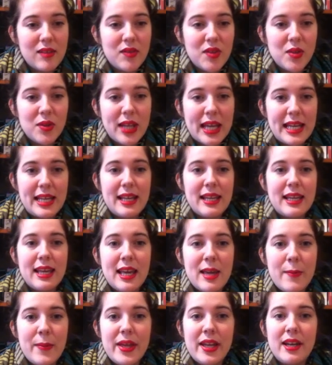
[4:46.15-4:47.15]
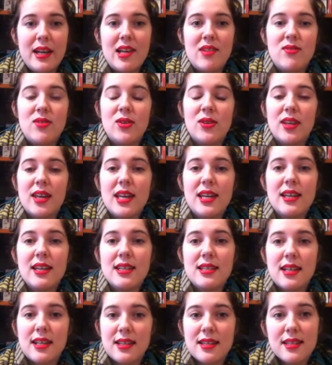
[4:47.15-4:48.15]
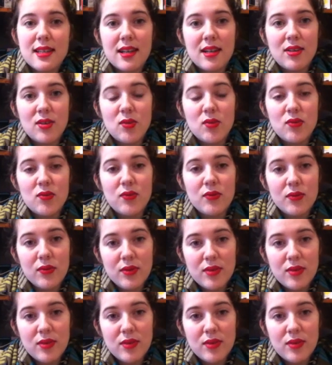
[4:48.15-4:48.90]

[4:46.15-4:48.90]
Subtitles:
if you like Gaiman, if you like a sense of